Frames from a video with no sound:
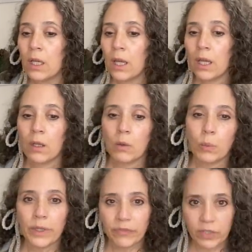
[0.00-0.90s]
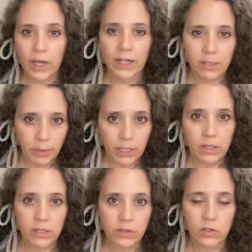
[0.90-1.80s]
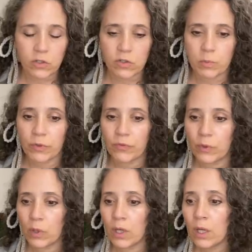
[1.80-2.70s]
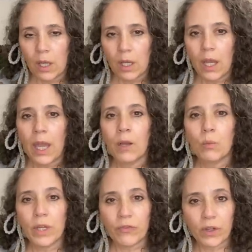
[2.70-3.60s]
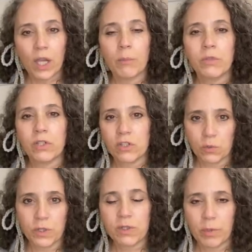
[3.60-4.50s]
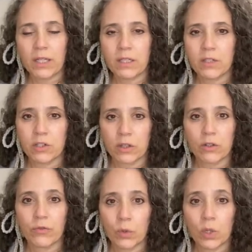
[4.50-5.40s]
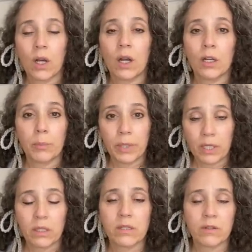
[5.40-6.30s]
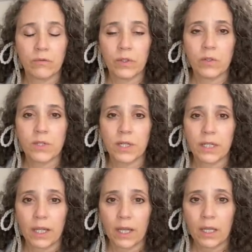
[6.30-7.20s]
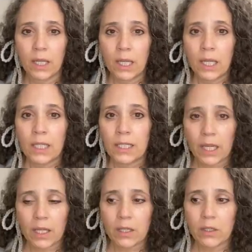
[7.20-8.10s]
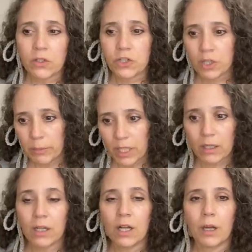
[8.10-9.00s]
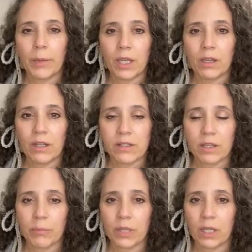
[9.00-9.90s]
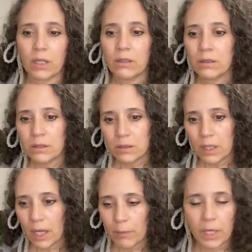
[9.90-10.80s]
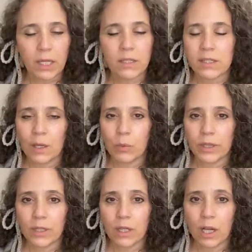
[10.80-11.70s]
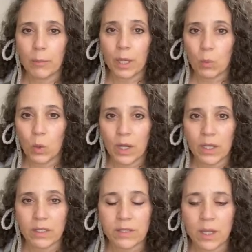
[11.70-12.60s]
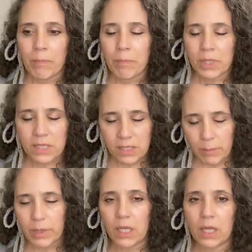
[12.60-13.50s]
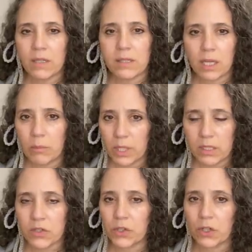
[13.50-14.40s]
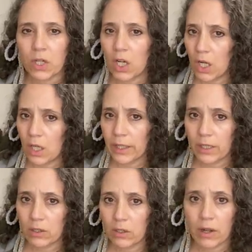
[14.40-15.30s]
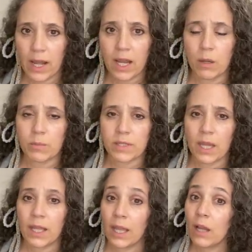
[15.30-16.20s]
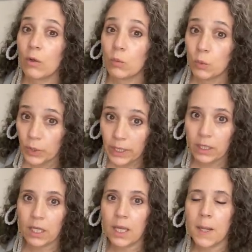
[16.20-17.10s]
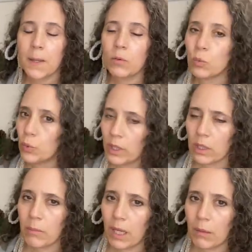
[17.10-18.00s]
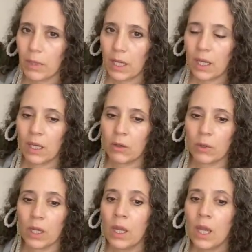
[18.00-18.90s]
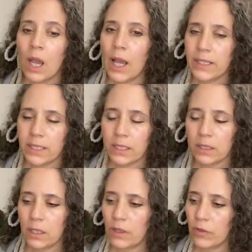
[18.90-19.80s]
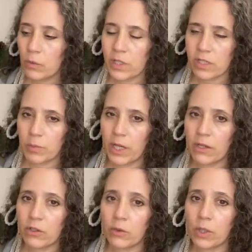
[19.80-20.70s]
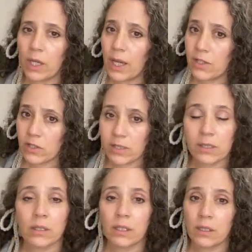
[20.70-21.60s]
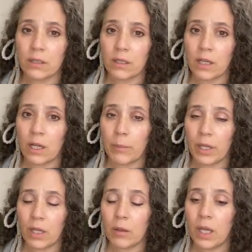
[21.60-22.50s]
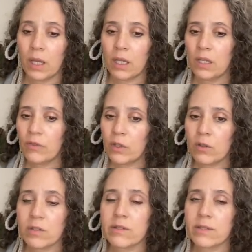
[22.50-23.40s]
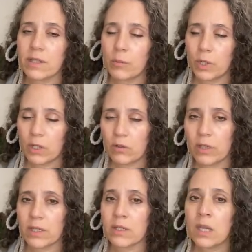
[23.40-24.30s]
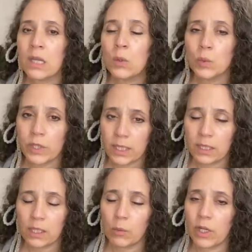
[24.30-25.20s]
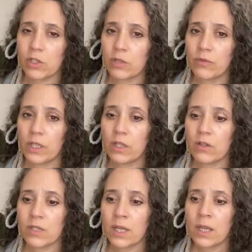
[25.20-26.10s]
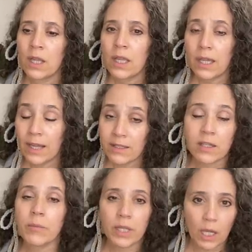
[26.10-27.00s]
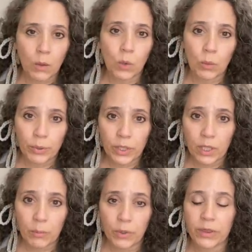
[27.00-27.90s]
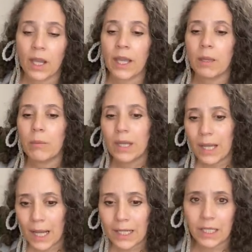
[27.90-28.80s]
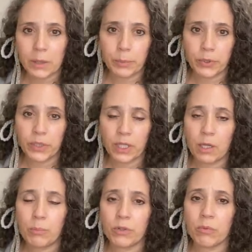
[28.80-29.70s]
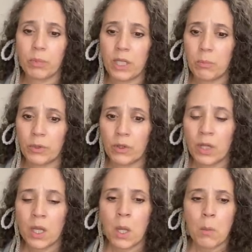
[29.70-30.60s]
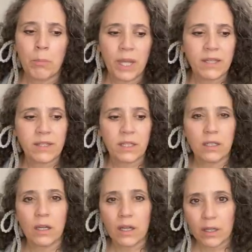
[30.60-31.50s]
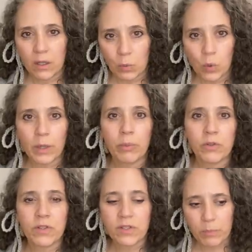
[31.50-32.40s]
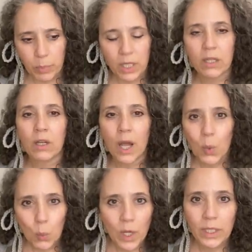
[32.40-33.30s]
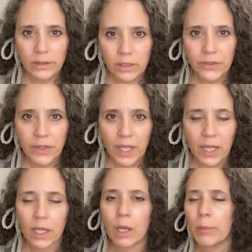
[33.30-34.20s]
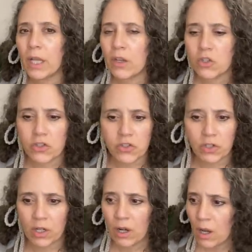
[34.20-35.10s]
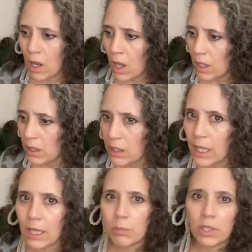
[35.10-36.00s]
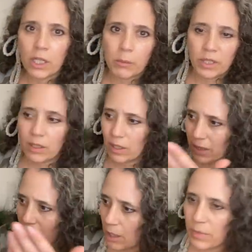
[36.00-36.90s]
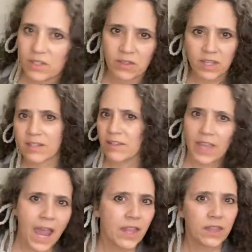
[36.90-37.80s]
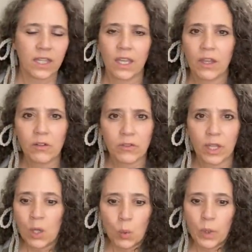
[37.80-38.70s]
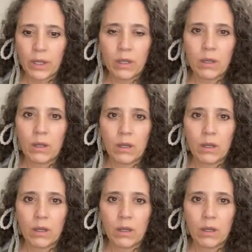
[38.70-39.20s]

And we've talked about these issues before, and we've come to just respect each other for our opinions and views on that. Yet she made a comment on something. I'm not going to say what the comment was, but somebody else came in and started calling her names. And that really, really made me angry. I didn't even respond to it. I just deleted the comment. And even though this is someone who does routinely watch our videos, that's something I won't put up with. I am not going to put up with people basing it on one person's opinion on one little thing, come in and just start labeling them as this, that, and the other thing when